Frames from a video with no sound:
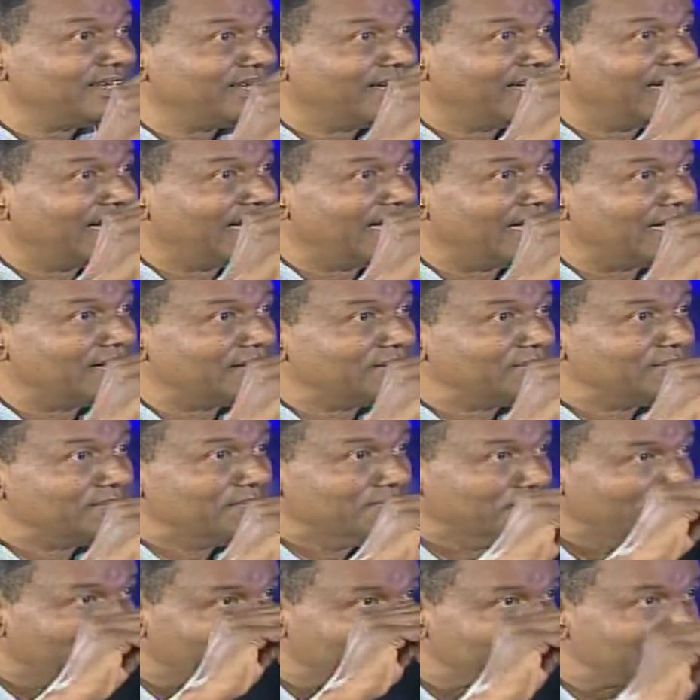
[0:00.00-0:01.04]
uh,
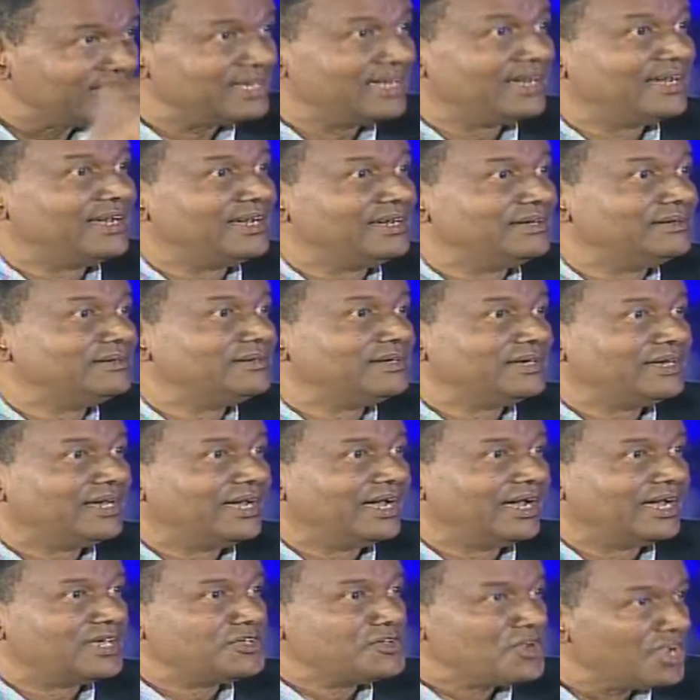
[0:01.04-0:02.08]
many uh,
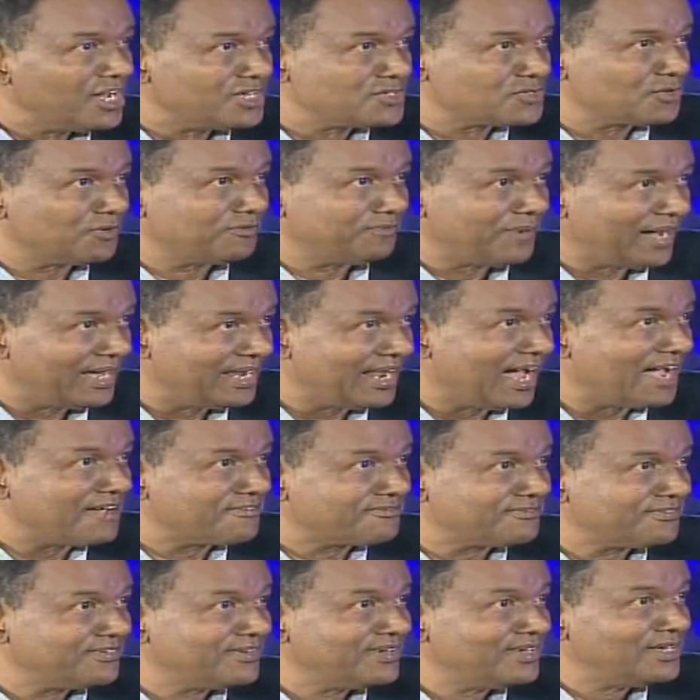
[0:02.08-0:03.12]
uh, years of my life
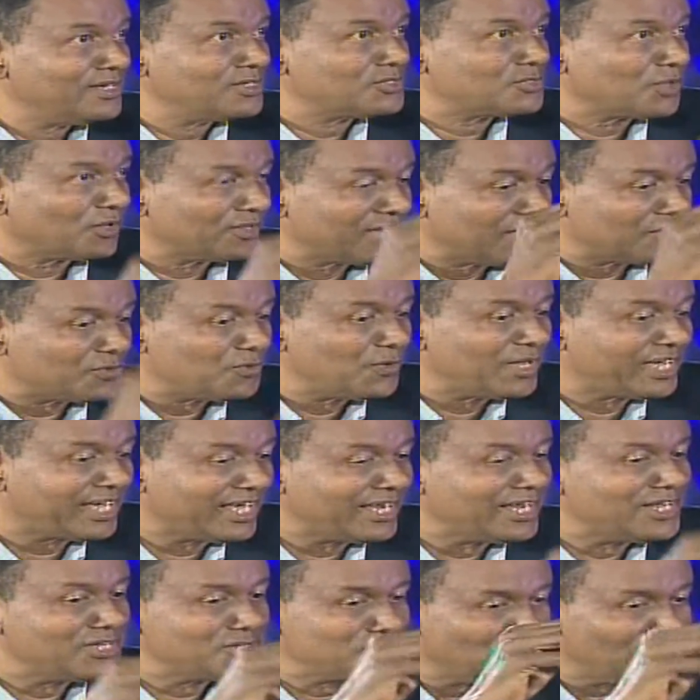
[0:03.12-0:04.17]
so that we
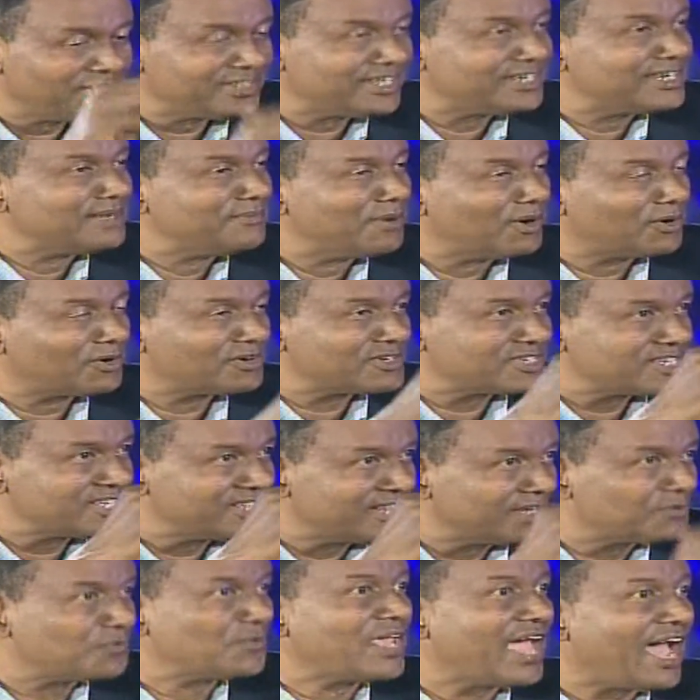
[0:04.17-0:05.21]
can enjoy the democracy
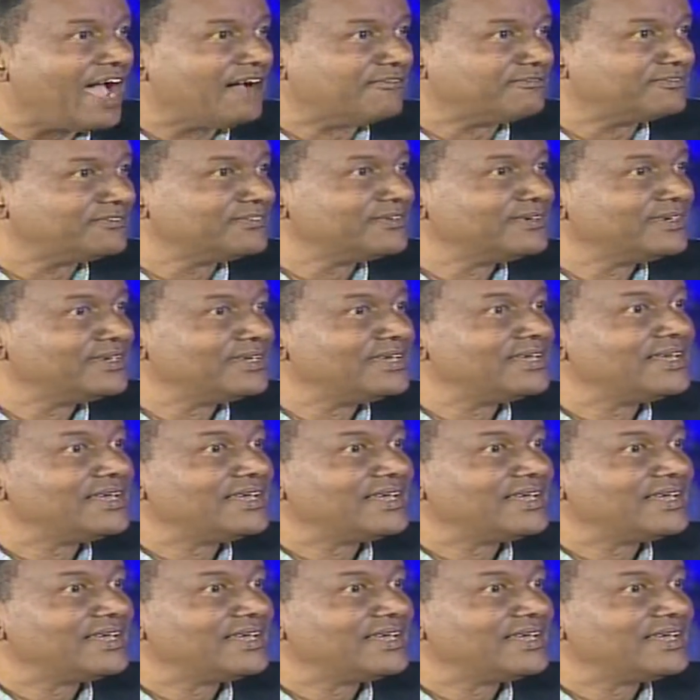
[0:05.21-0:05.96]
that we have. So that these